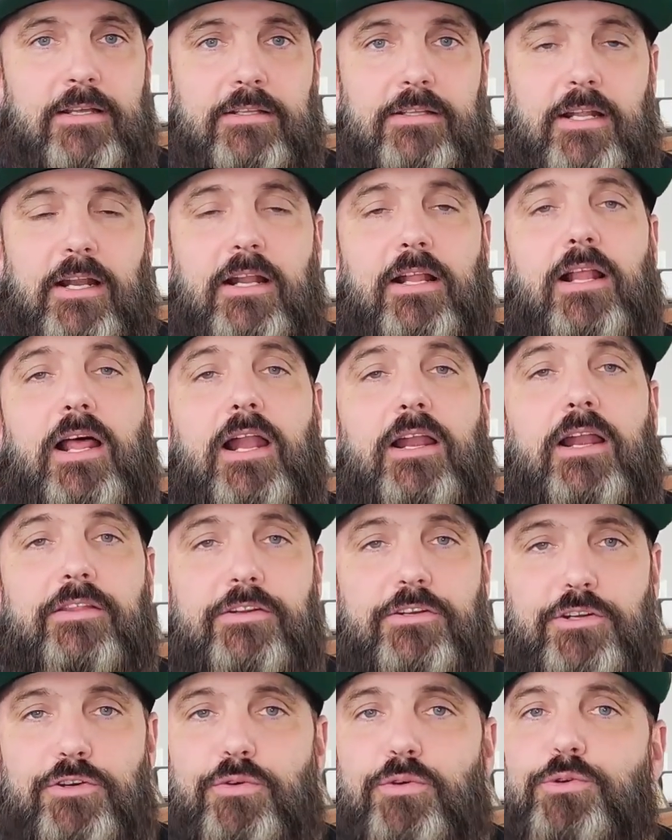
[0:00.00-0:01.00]
that a lot of the
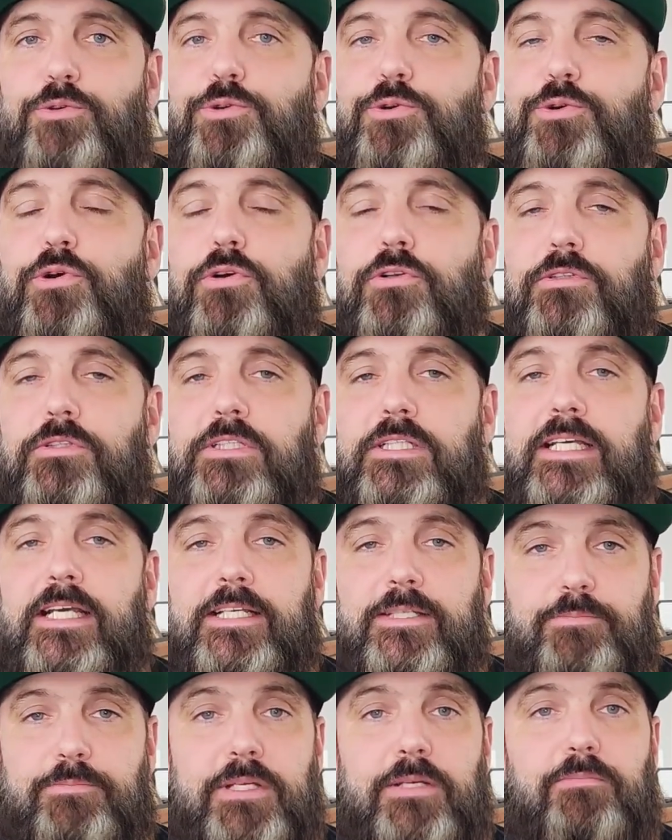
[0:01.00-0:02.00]
newer Neural
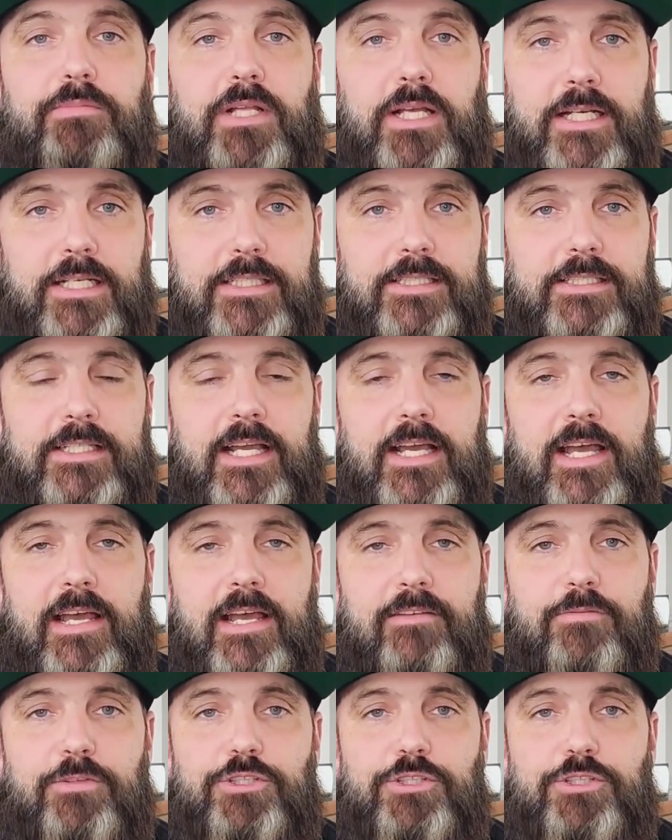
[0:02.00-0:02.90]
DSP plugins have,